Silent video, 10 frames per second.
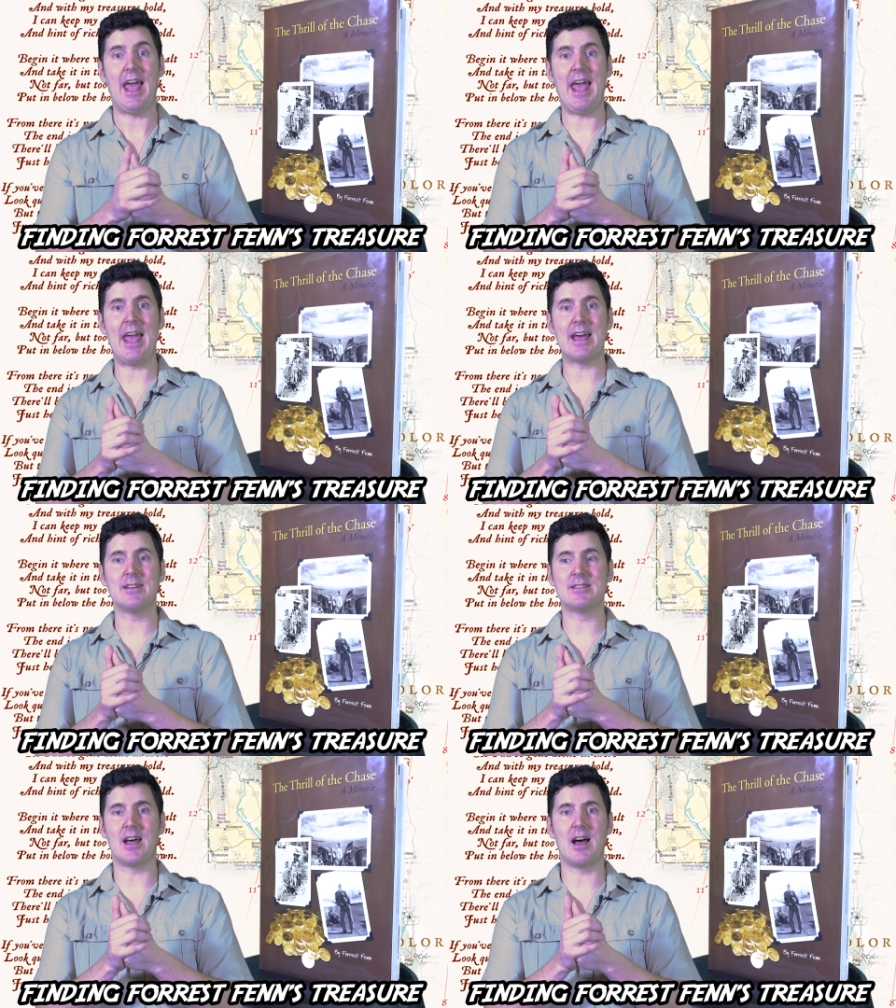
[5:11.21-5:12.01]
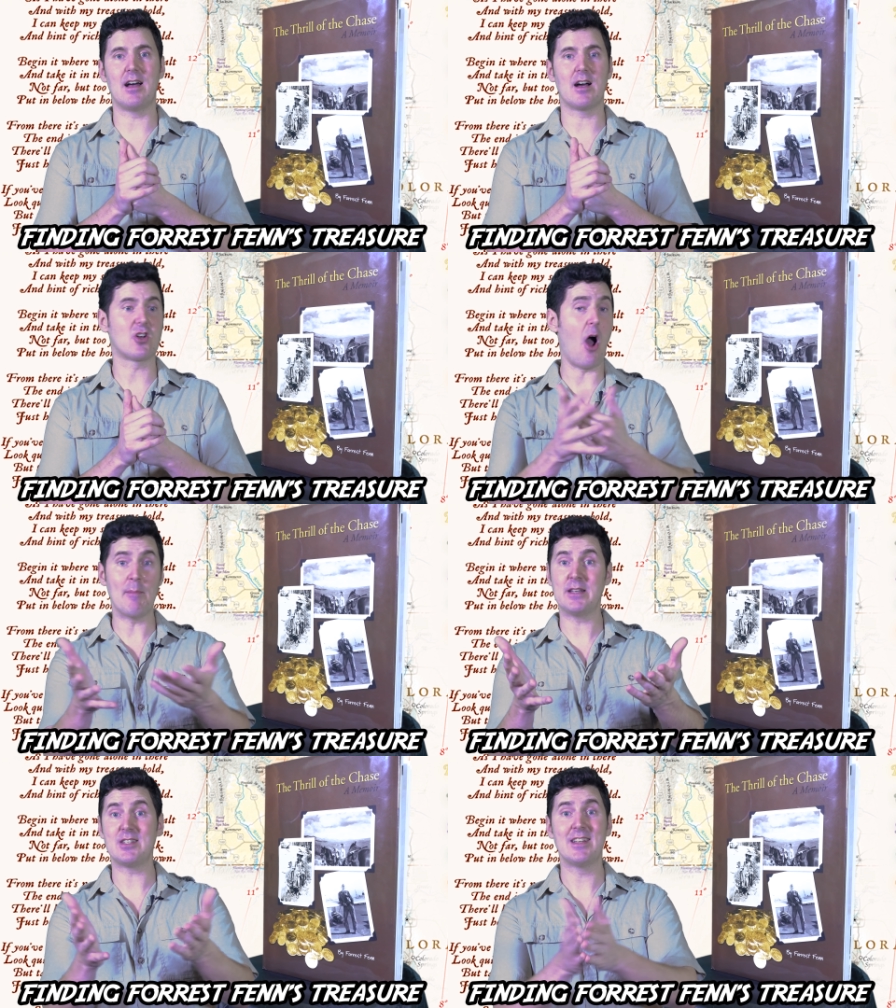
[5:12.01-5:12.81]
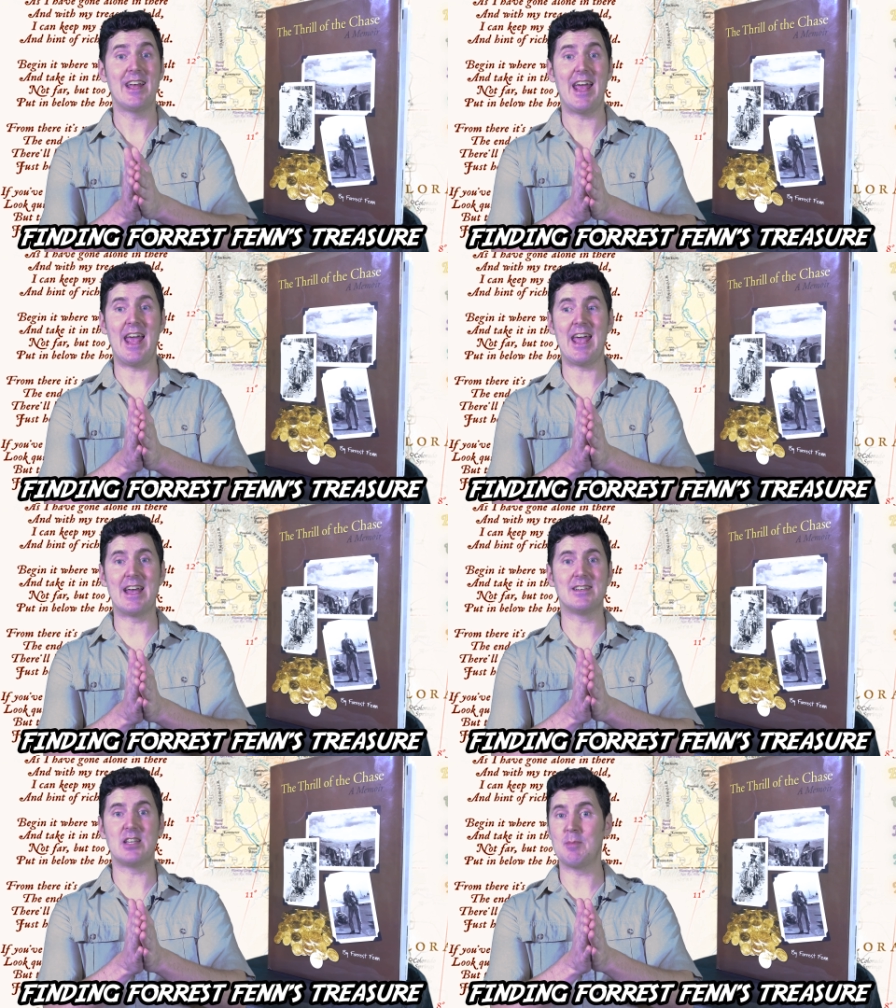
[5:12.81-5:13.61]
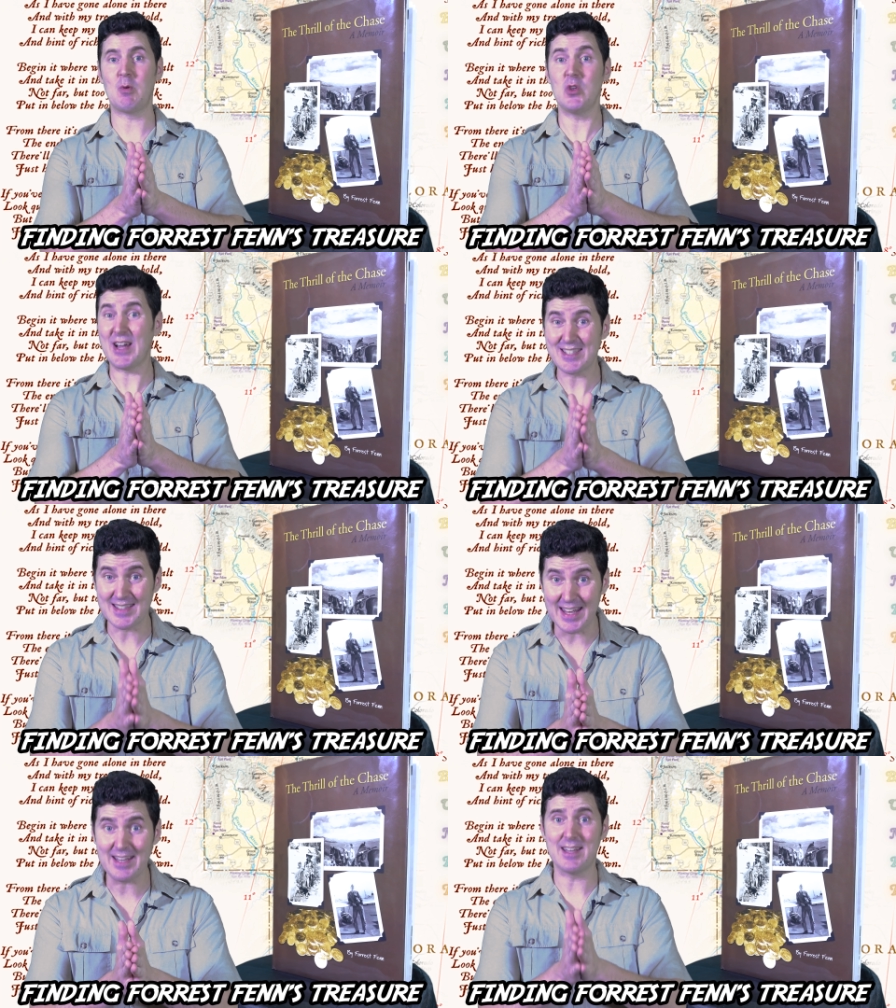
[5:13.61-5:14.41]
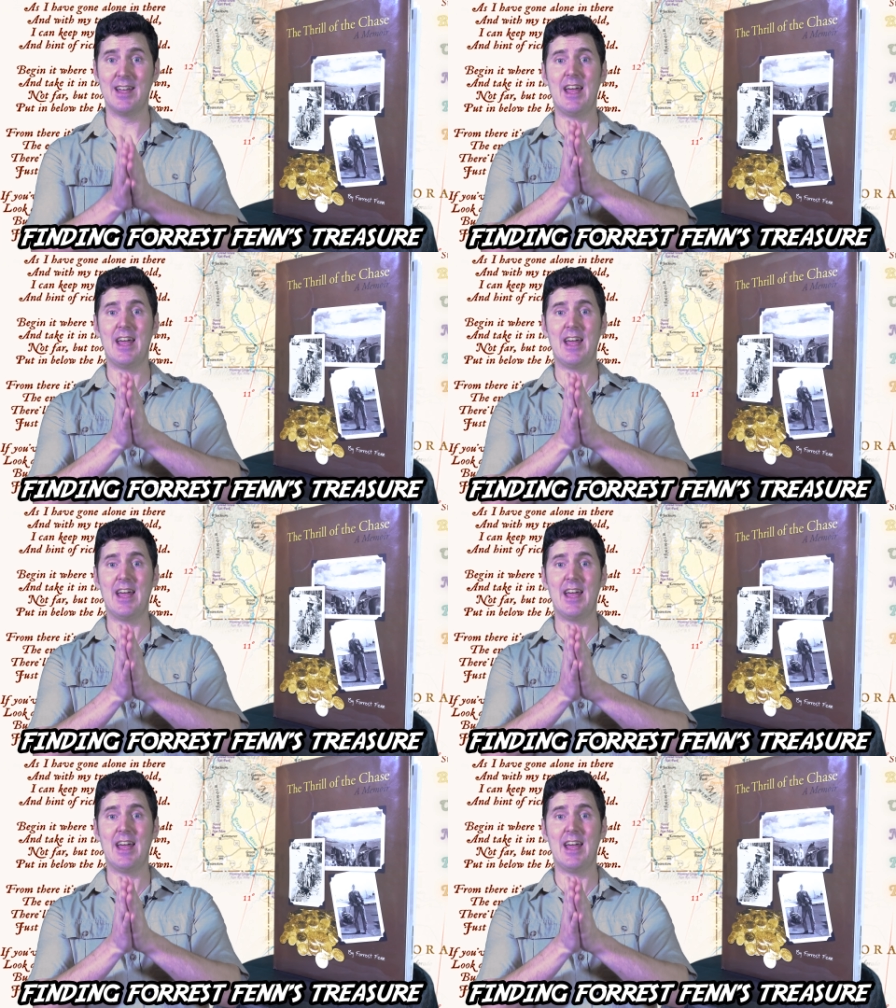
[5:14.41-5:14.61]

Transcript: and uh, uh comment and tell me what you guys think.